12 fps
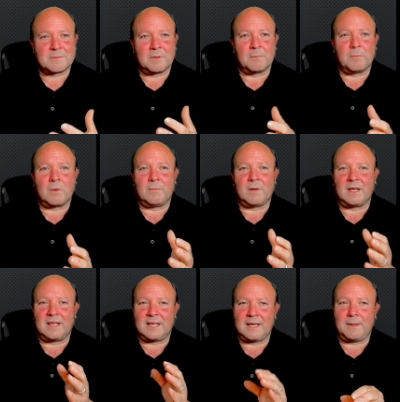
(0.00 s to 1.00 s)
but
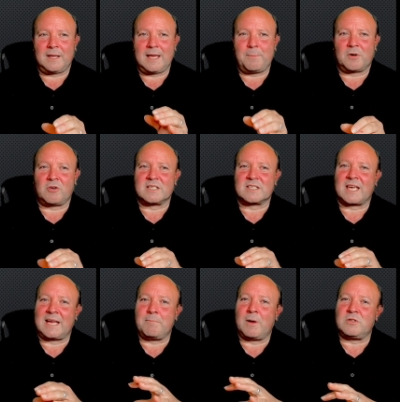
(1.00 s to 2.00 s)
hypocrites
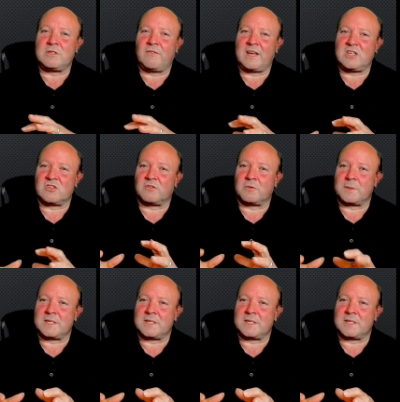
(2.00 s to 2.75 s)
gain motivation from a